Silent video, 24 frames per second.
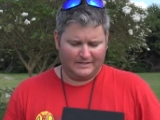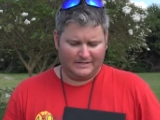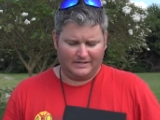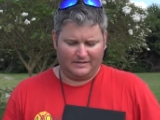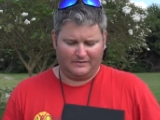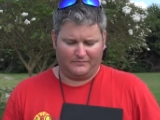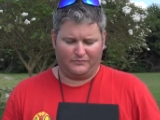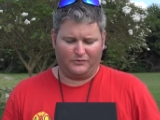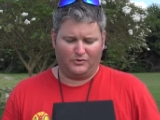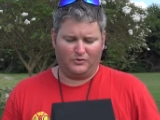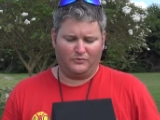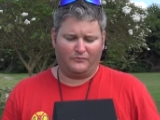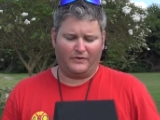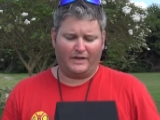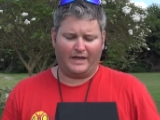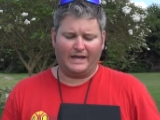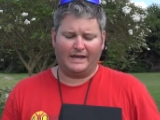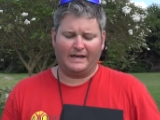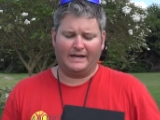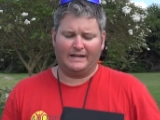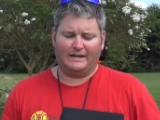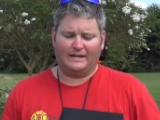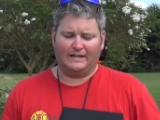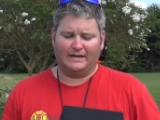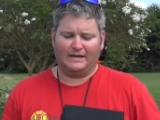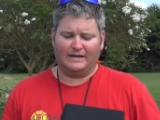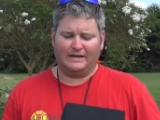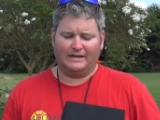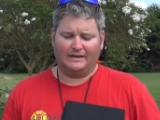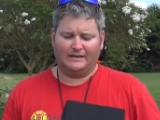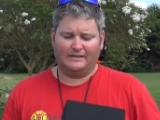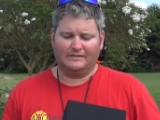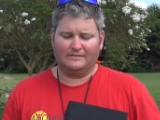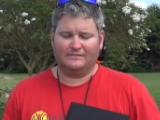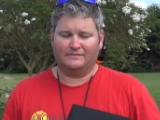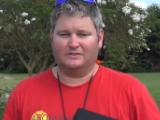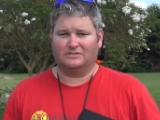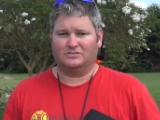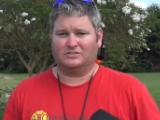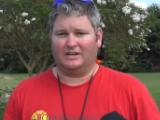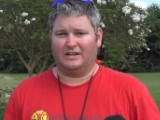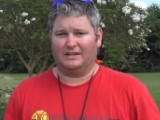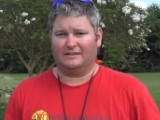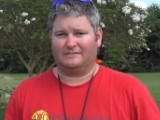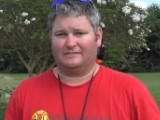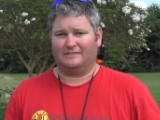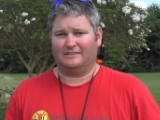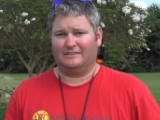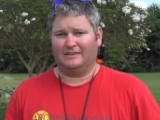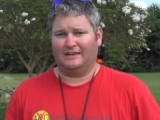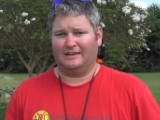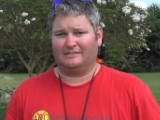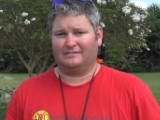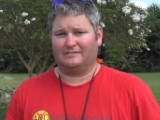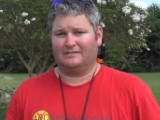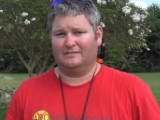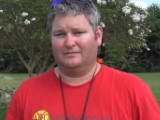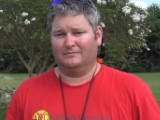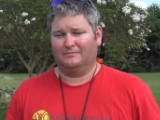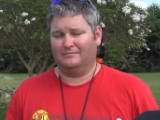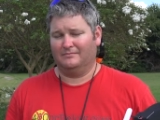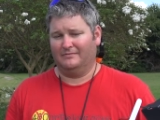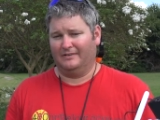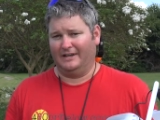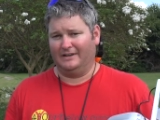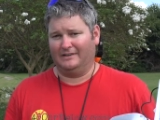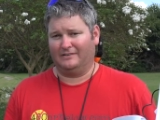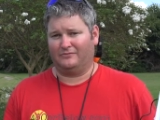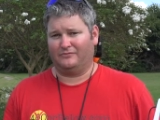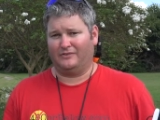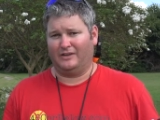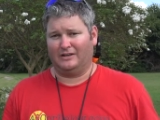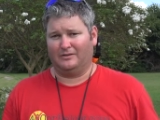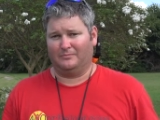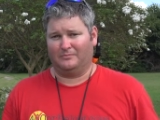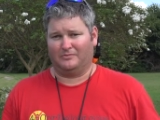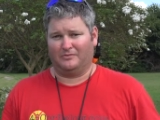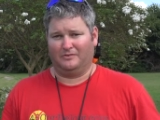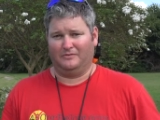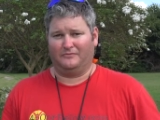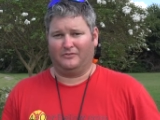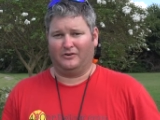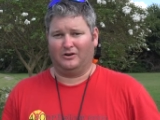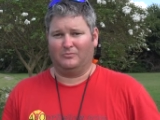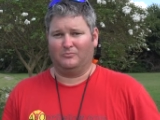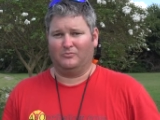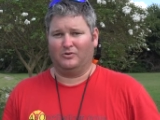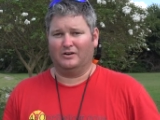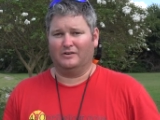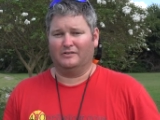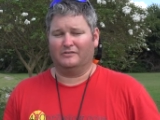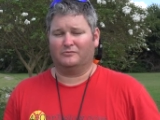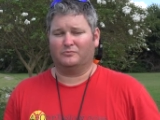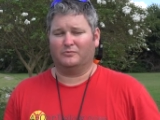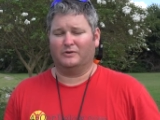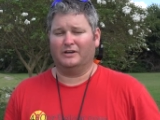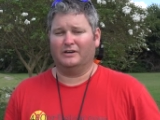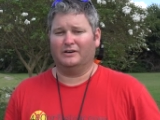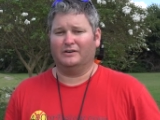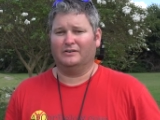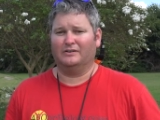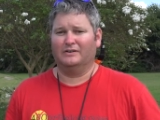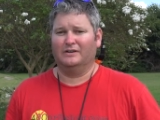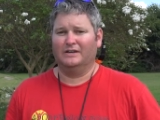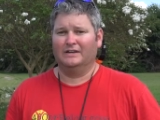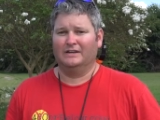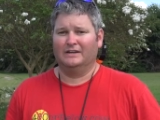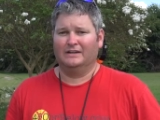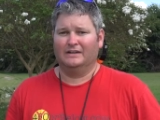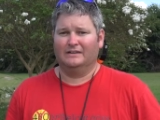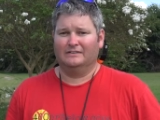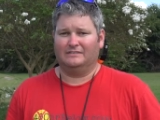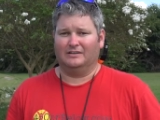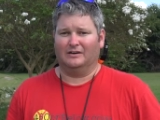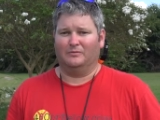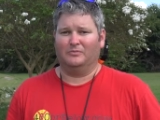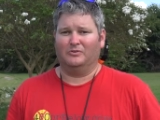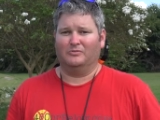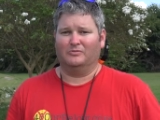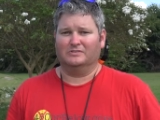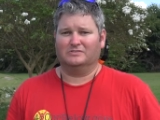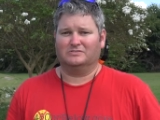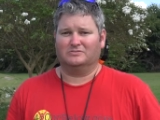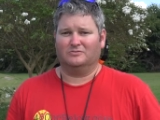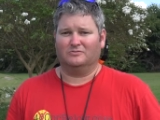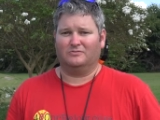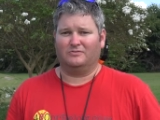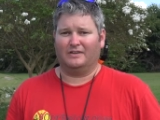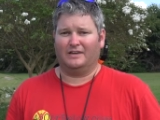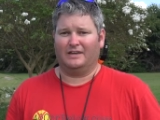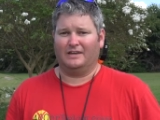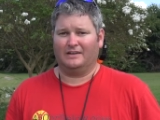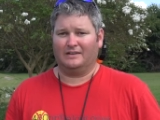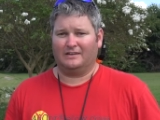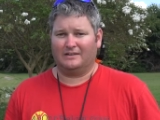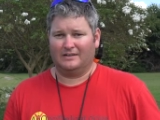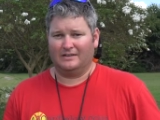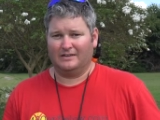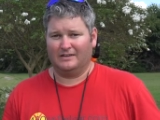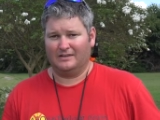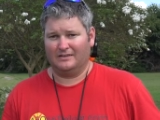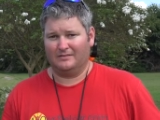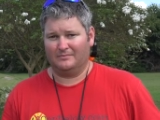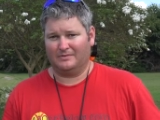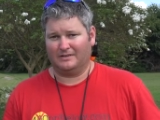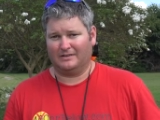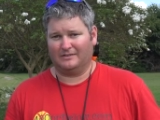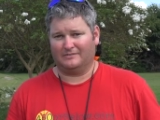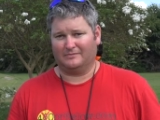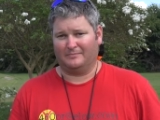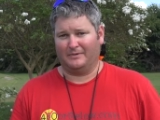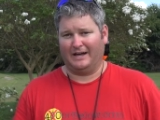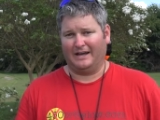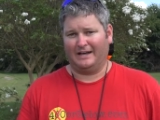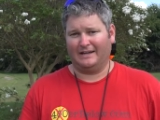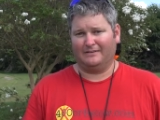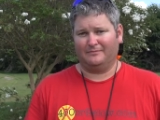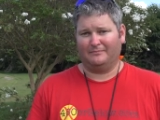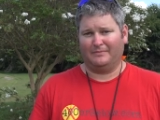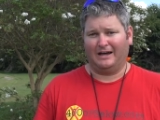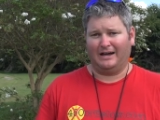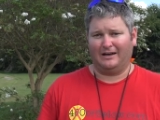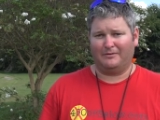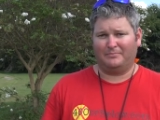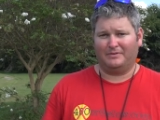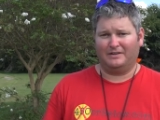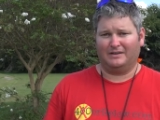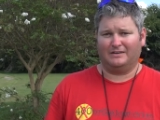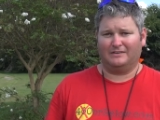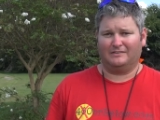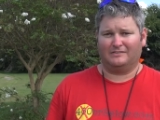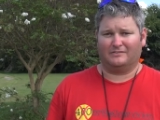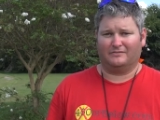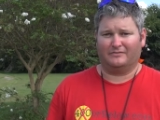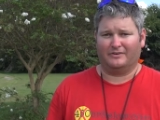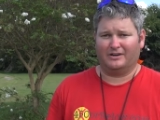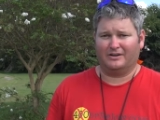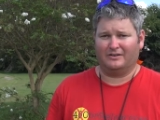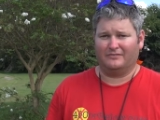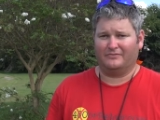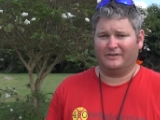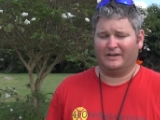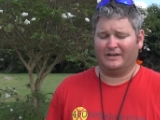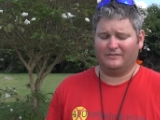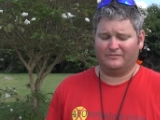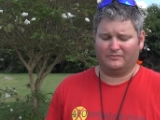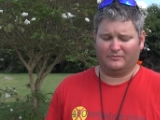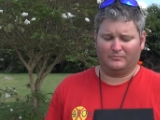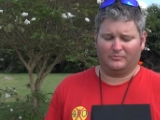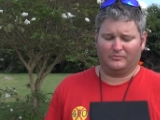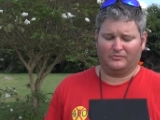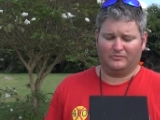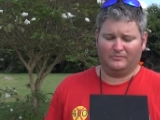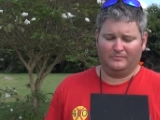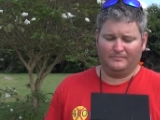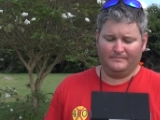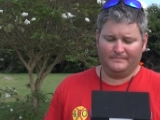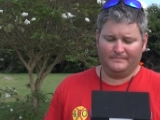if you've had the chance to test the latest Phantom 3 firmware as well, tell me what you think, because my opinions are very favorable.